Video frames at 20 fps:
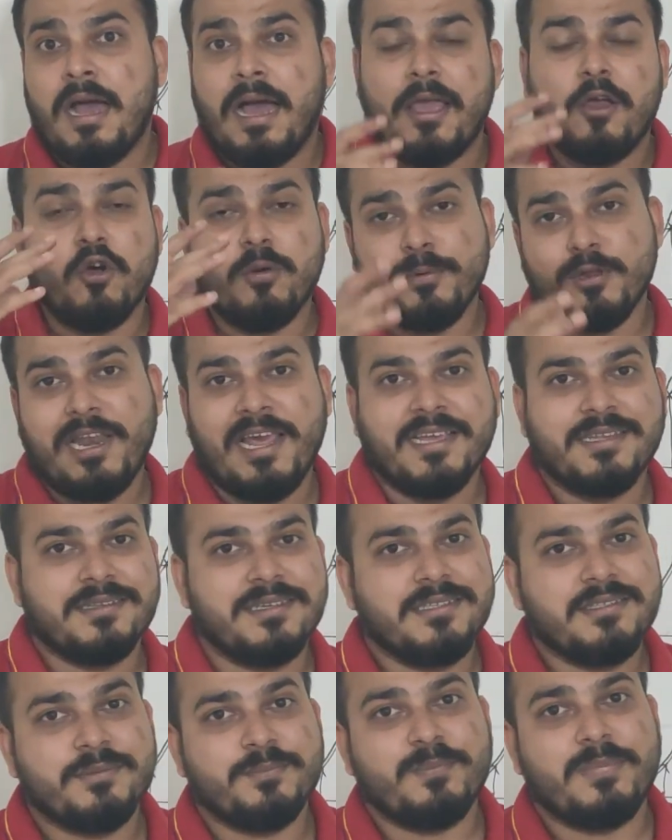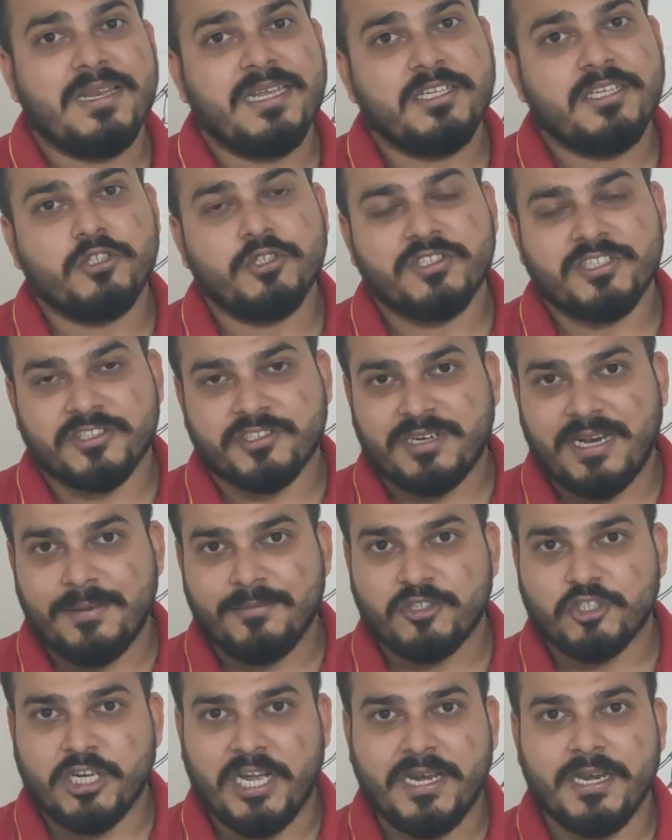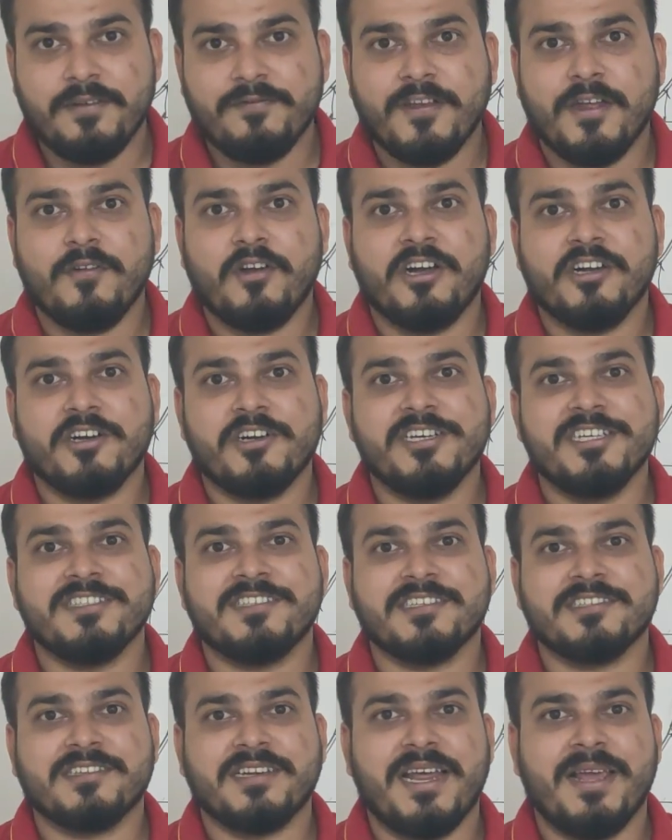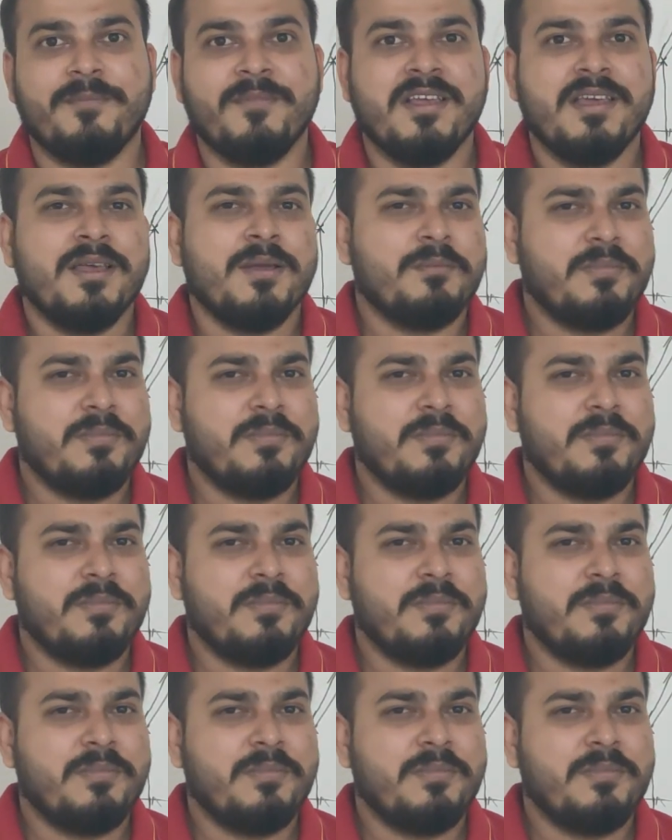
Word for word: i hope you like this please do subscribe the channel if you are not already subscribed